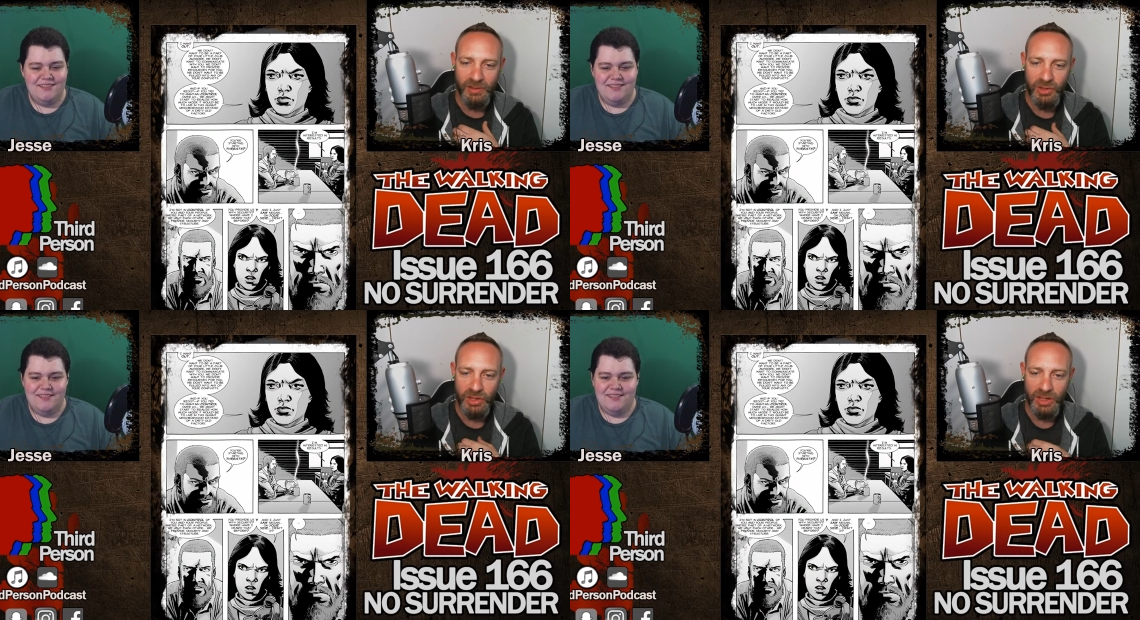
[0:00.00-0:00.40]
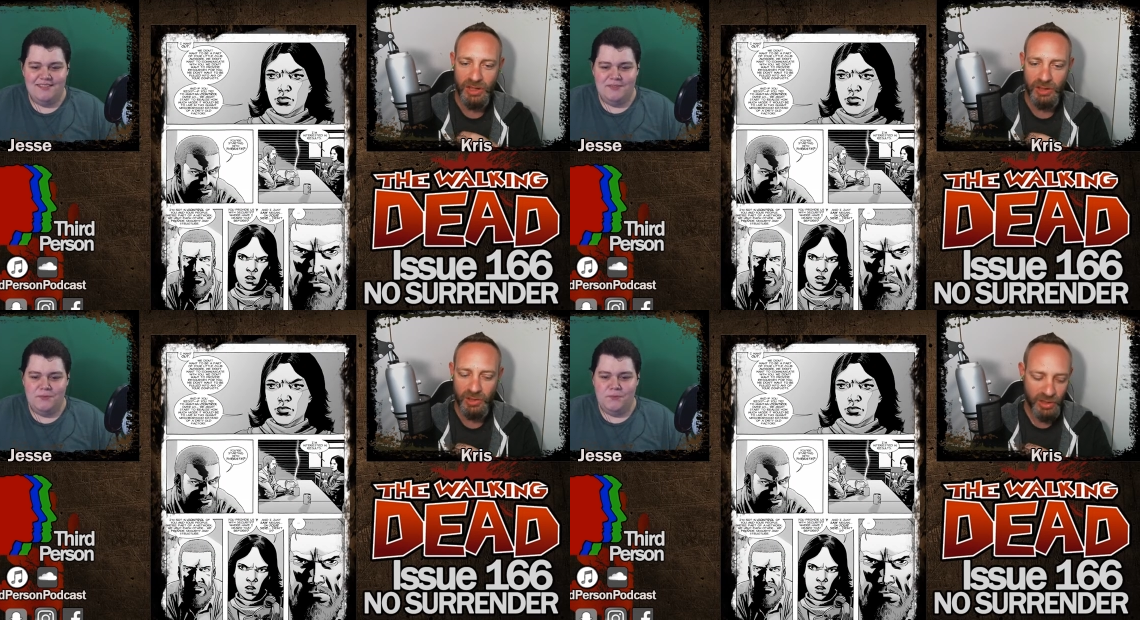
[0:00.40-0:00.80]

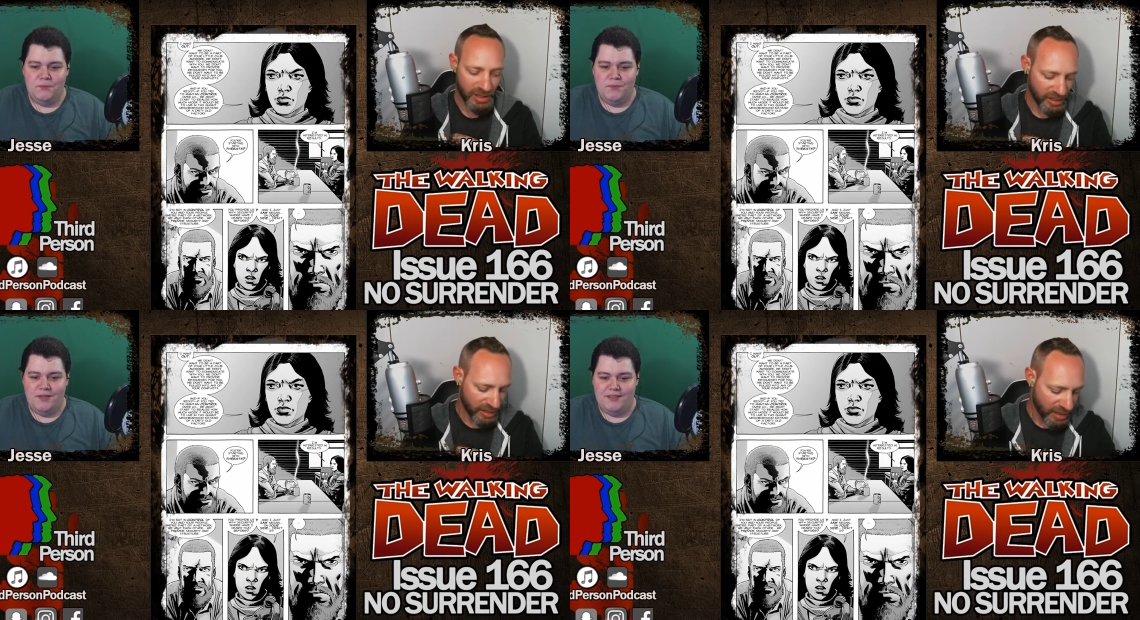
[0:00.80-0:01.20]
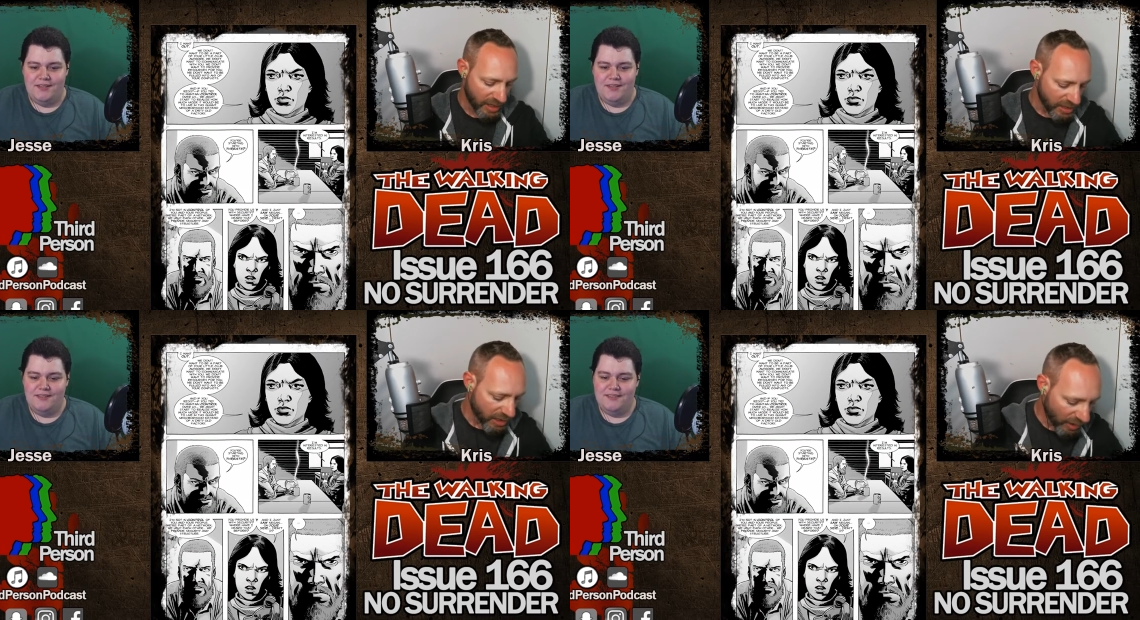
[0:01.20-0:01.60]
Speaker 1: she she really?
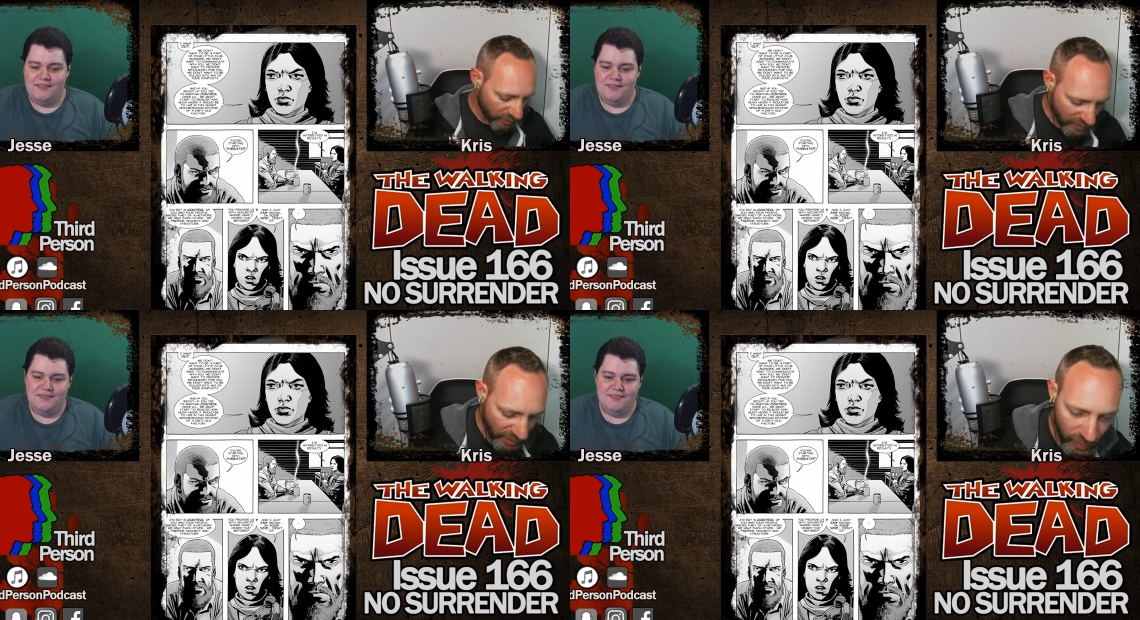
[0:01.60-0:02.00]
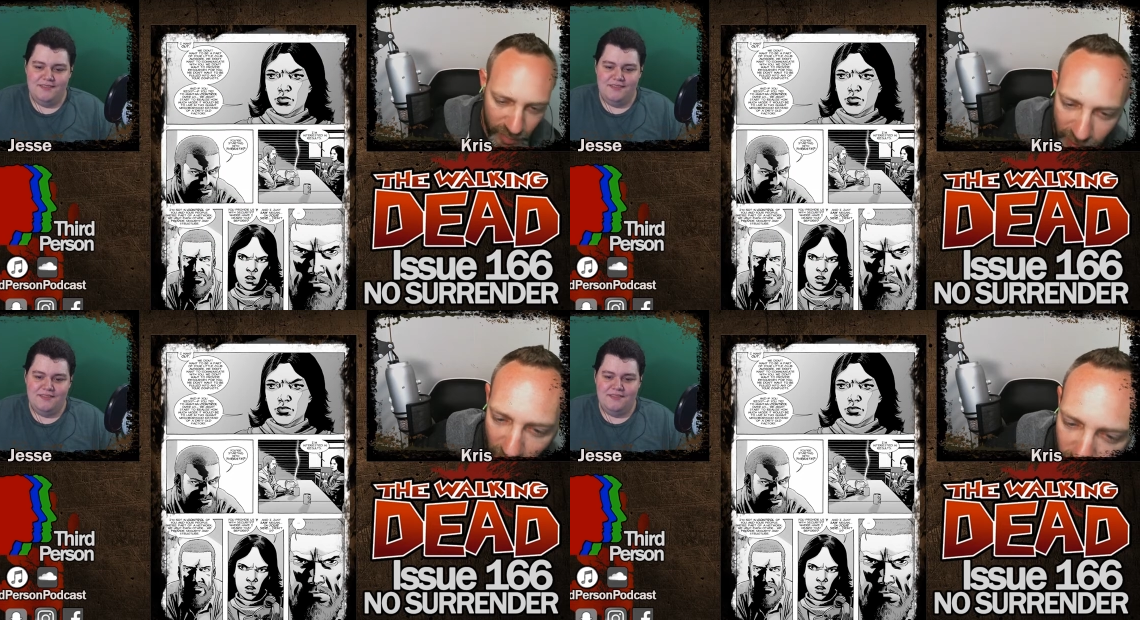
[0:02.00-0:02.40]
you know so
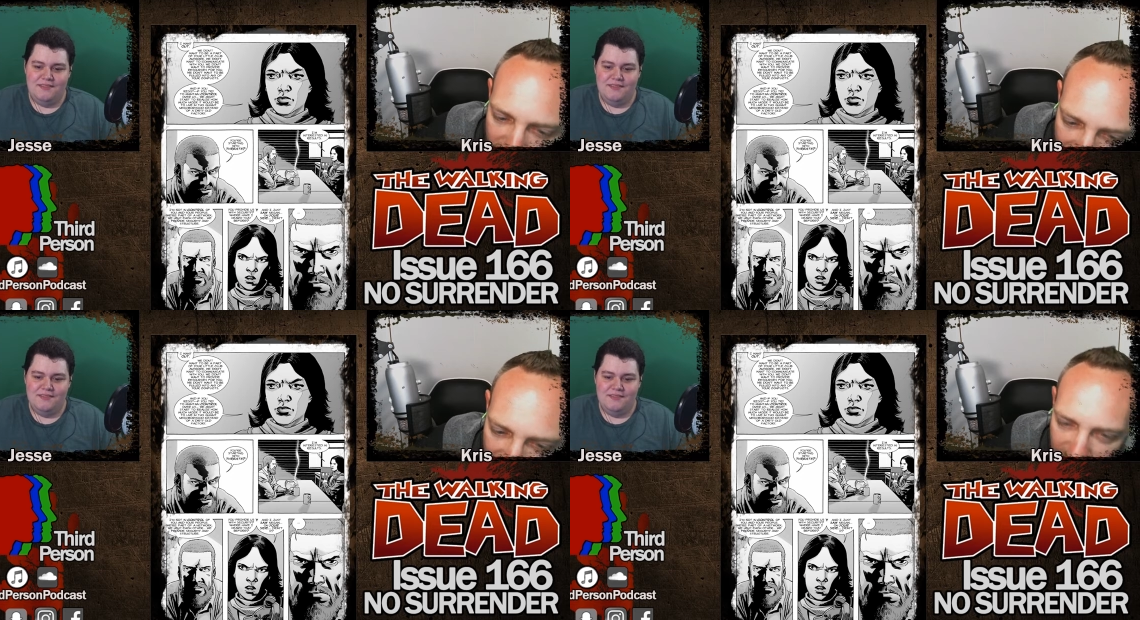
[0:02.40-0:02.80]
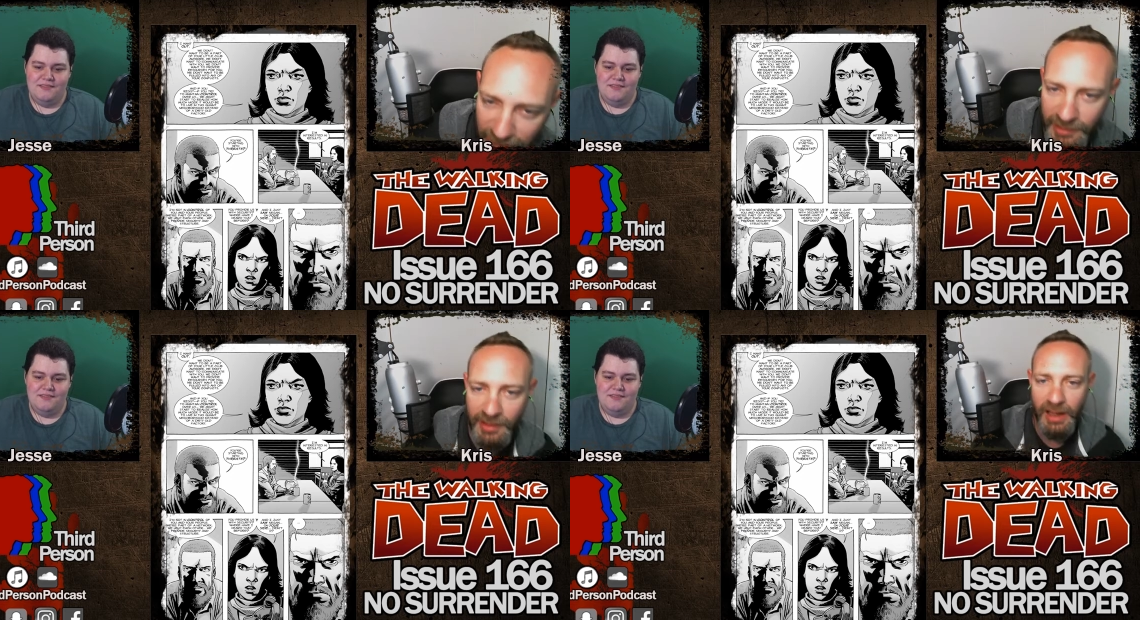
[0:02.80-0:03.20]
so this idiot
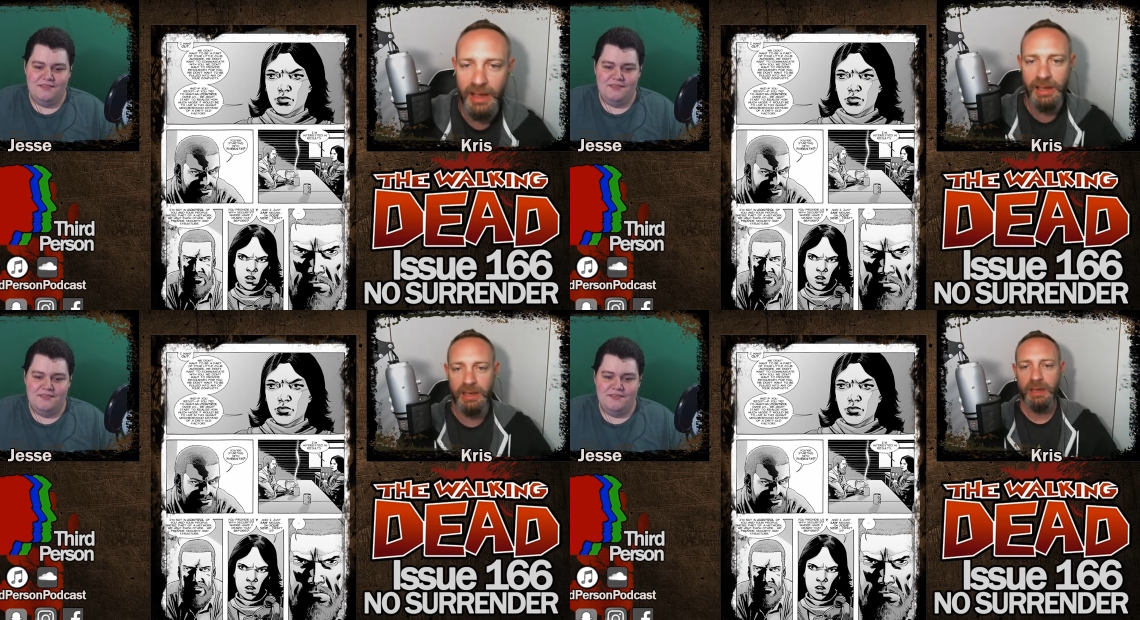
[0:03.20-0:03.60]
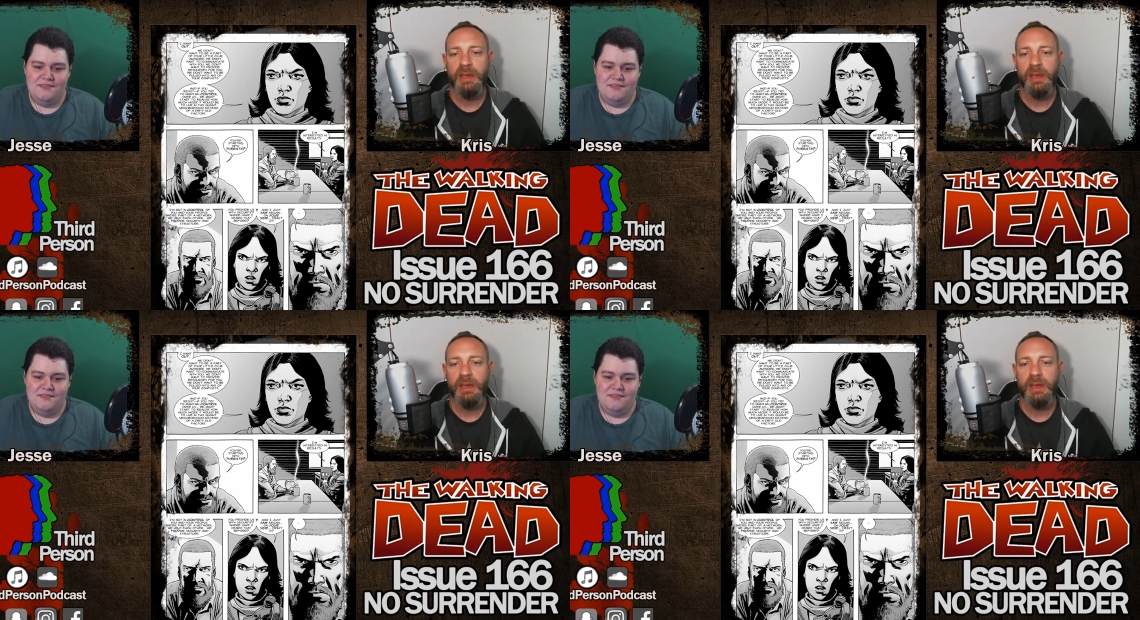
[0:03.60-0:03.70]
is like